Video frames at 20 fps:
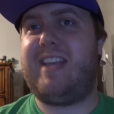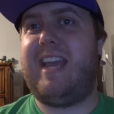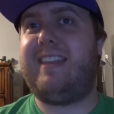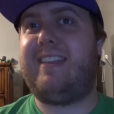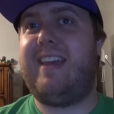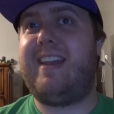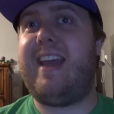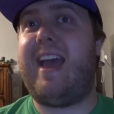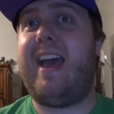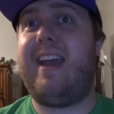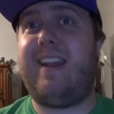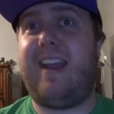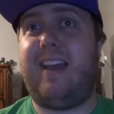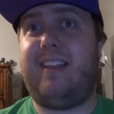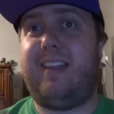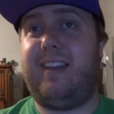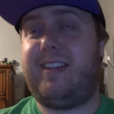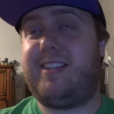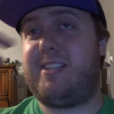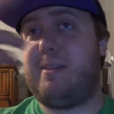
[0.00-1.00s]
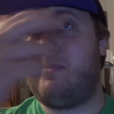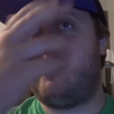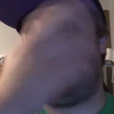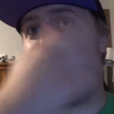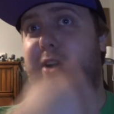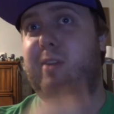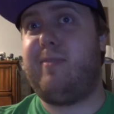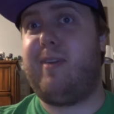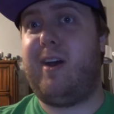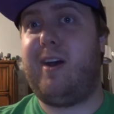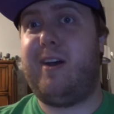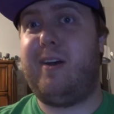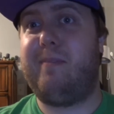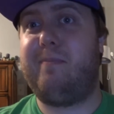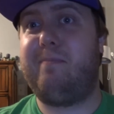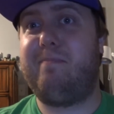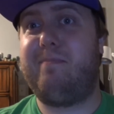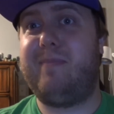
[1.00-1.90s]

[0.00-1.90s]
And then Ed had like some sort of a